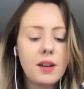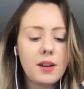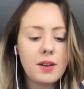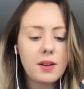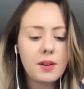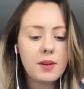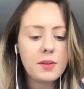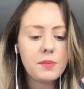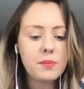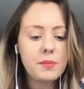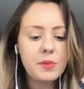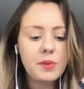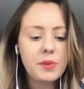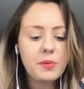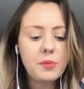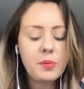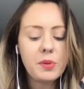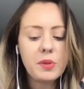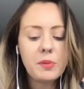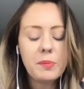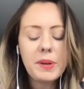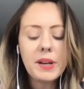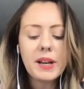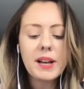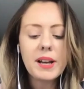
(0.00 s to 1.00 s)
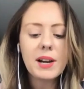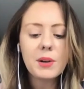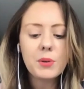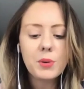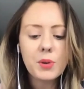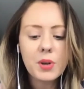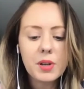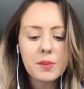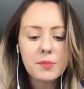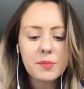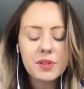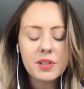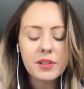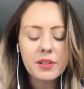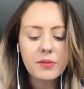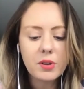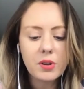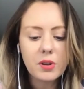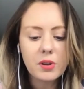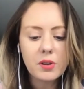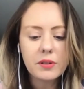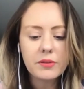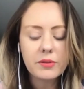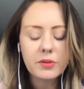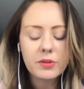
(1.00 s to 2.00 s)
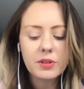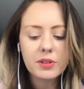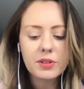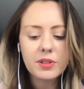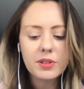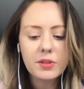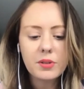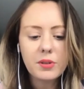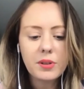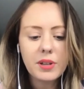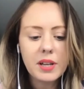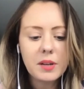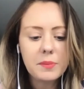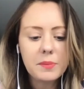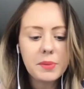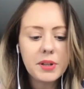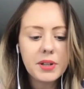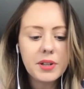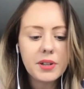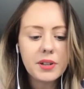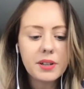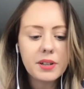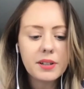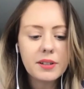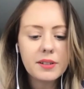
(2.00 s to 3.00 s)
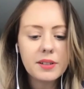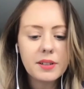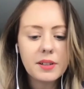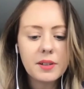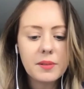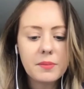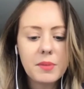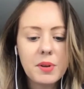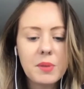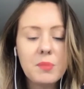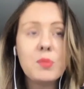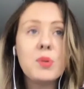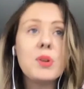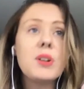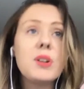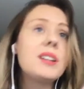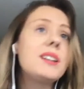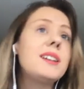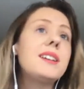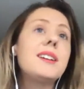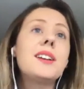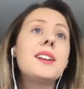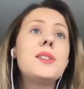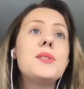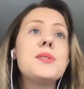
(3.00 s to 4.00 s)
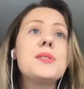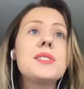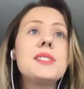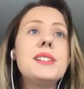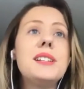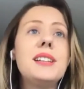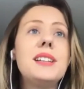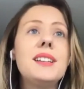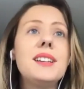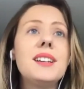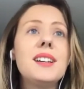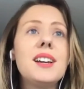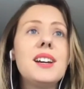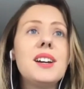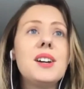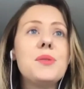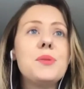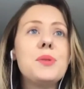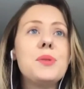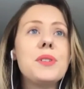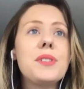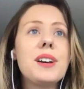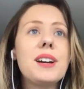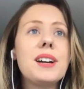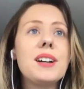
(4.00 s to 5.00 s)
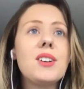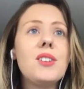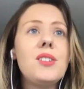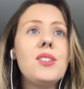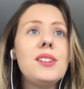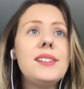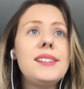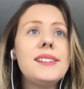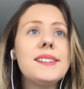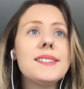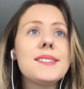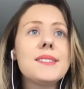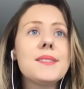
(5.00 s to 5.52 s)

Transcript: with big outcomes they've got over a 2-year period, and working closely with our colleagues.